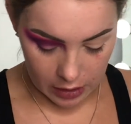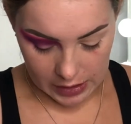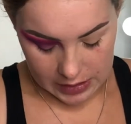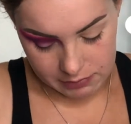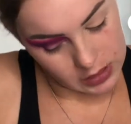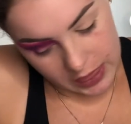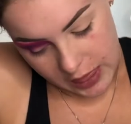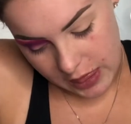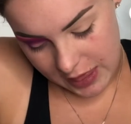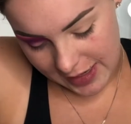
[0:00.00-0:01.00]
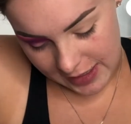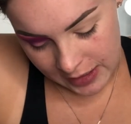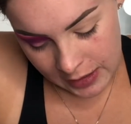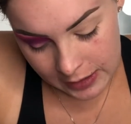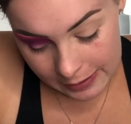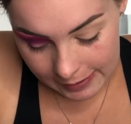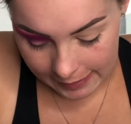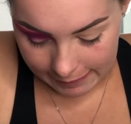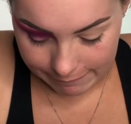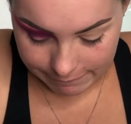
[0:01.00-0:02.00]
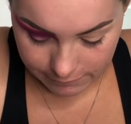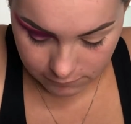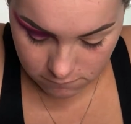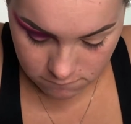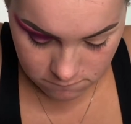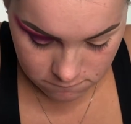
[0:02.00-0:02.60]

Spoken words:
I'm thinking...